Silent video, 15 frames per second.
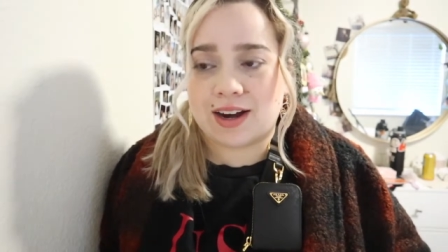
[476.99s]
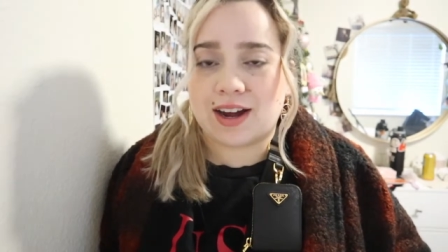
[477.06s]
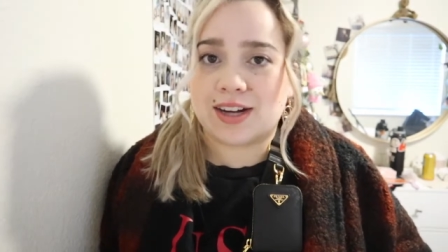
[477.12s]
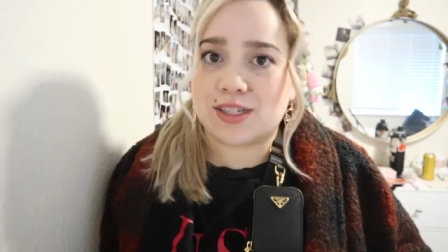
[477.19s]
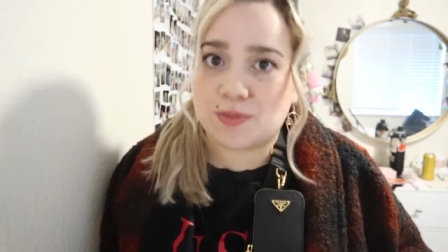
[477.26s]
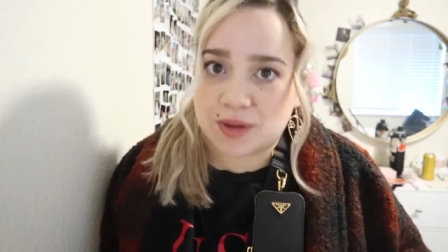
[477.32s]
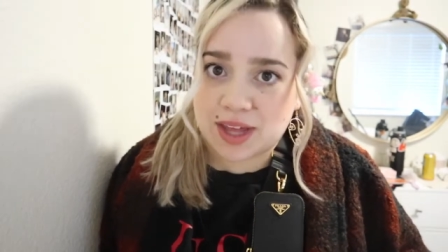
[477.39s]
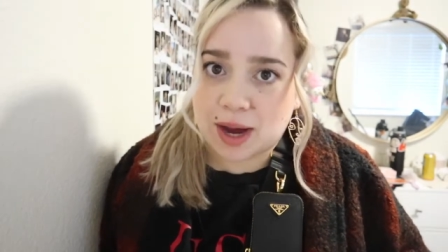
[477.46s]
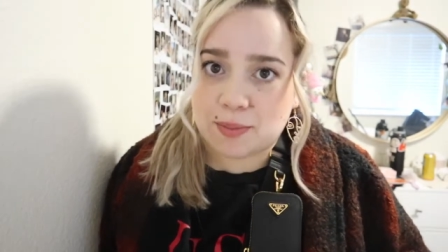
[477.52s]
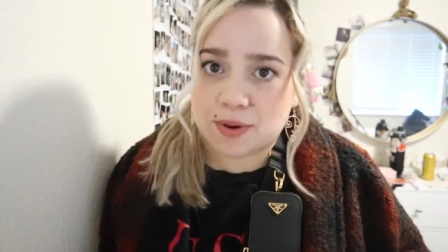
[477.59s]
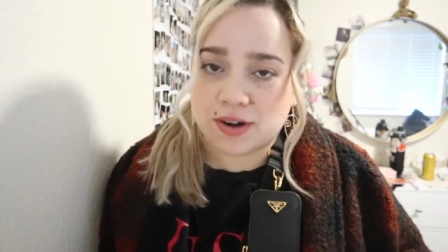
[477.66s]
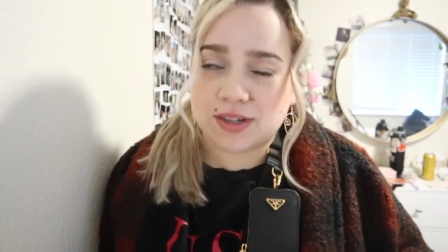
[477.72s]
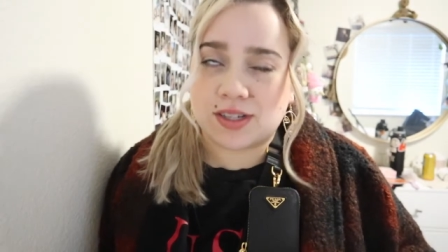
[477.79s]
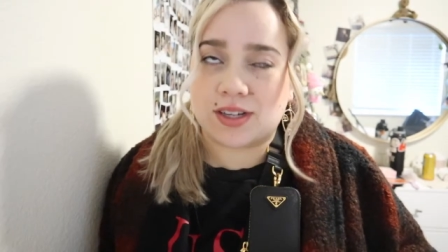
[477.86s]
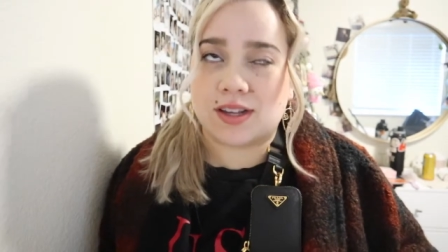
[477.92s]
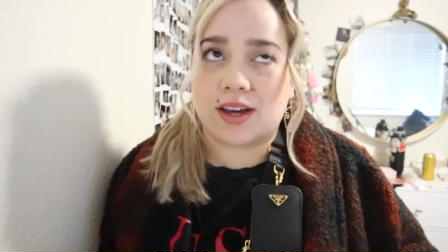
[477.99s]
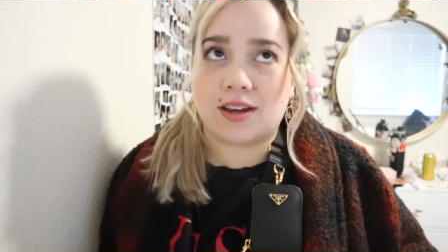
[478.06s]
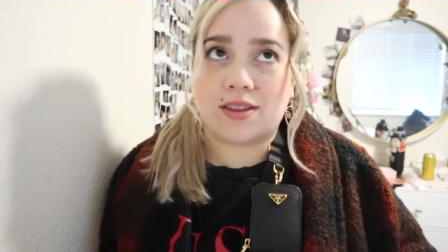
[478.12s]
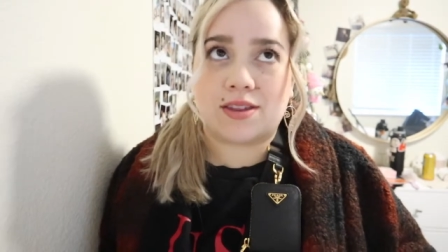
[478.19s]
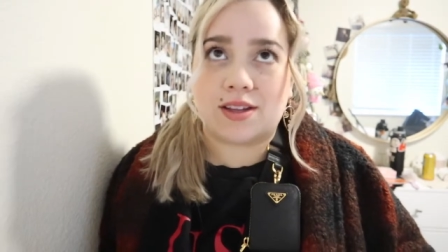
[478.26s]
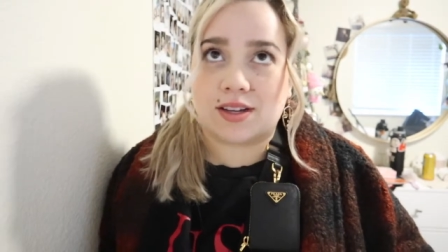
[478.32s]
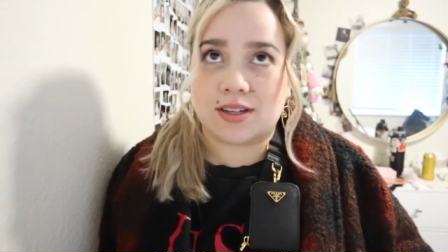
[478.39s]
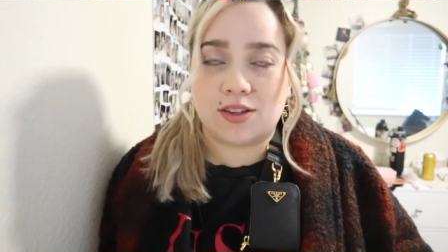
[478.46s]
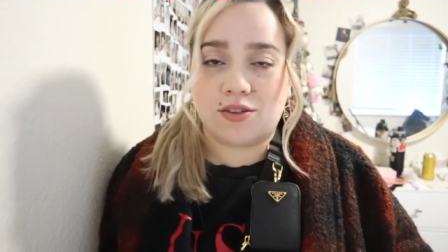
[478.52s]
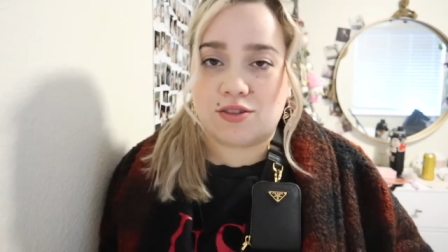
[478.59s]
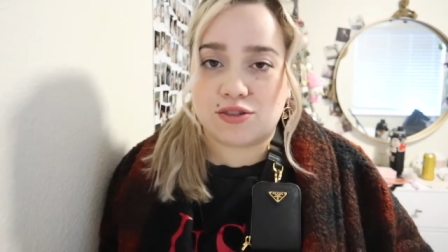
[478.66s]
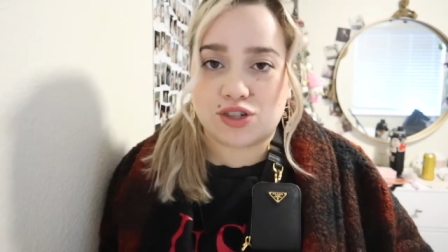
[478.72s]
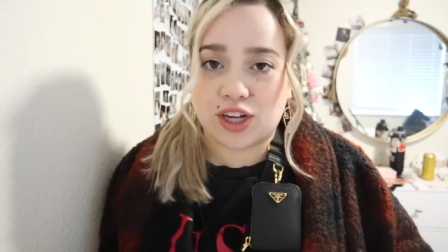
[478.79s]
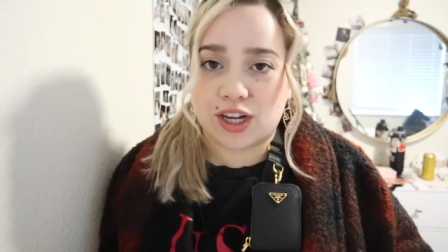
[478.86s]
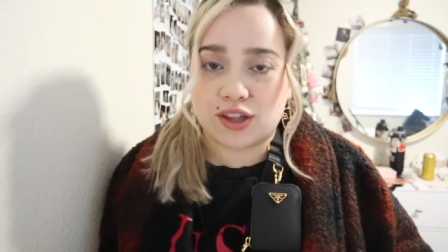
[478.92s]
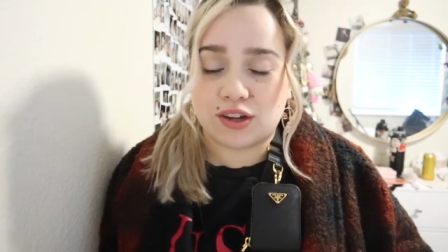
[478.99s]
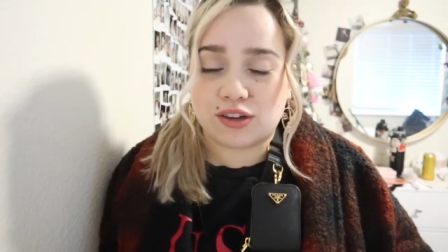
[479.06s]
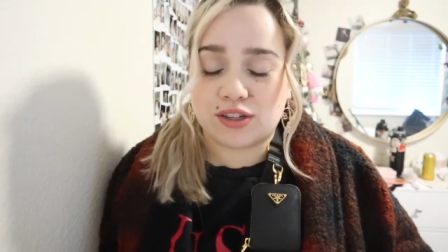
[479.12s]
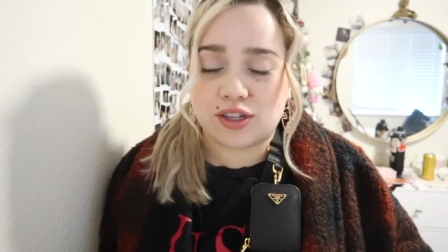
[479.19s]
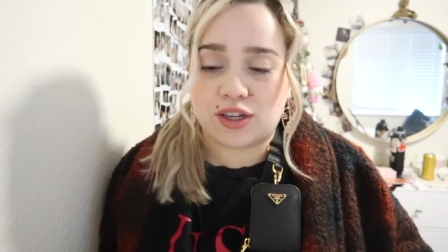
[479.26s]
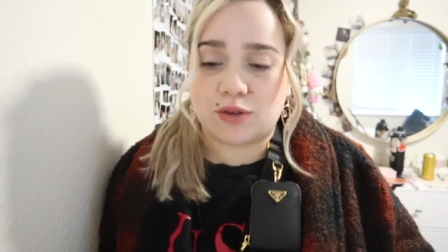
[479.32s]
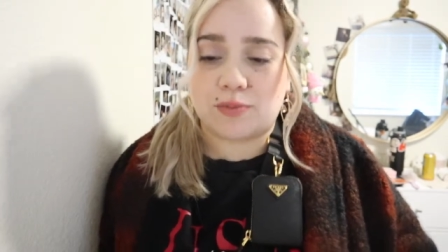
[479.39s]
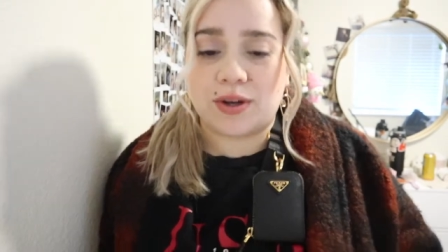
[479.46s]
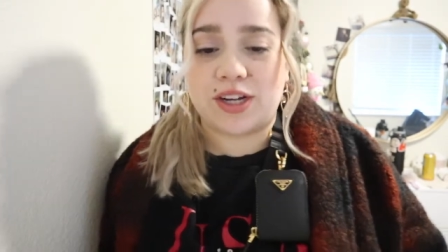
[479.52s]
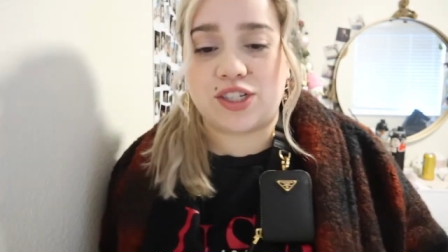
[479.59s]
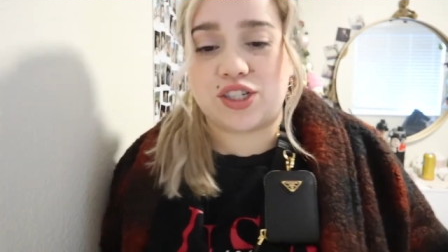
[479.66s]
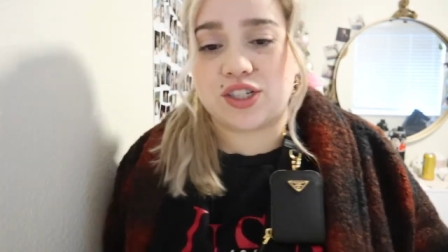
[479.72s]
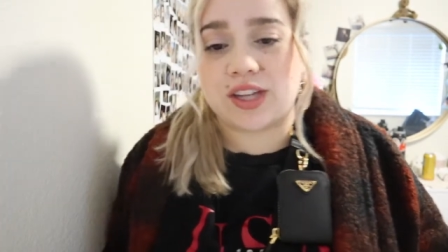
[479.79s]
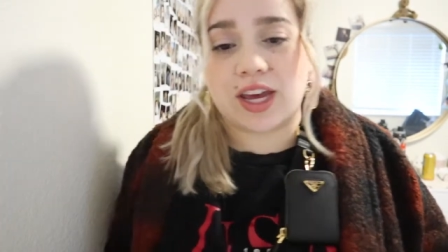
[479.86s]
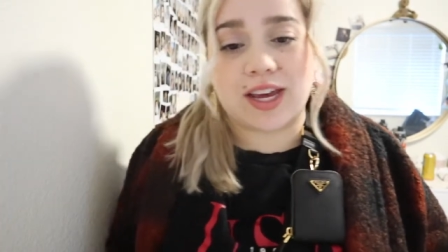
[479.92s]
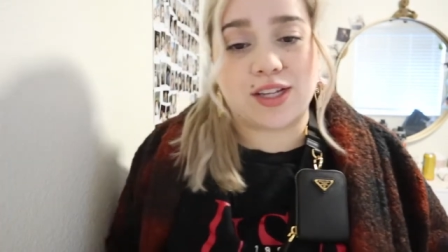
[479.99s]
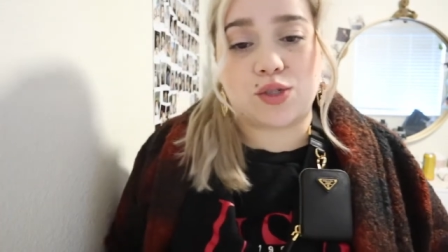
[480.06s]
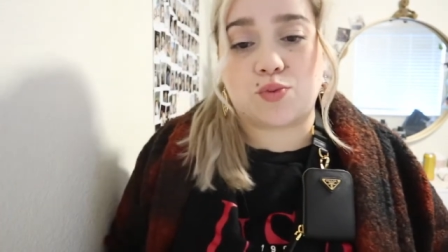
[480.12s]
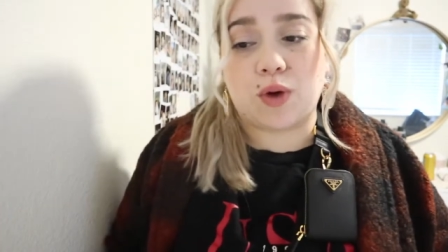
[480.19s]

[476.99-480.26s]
not to be that person, like the little chain looks cute, but it just like, it's